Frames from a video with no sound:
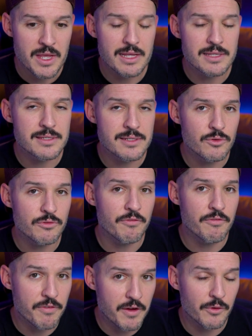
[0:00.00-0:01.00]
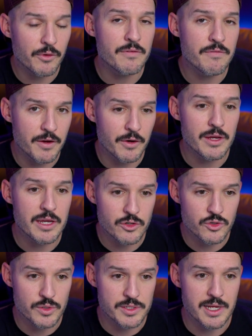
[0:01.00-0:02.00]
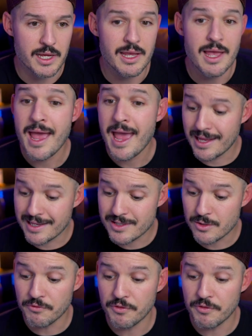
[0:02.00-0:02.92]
It's still very, very interesting and it's still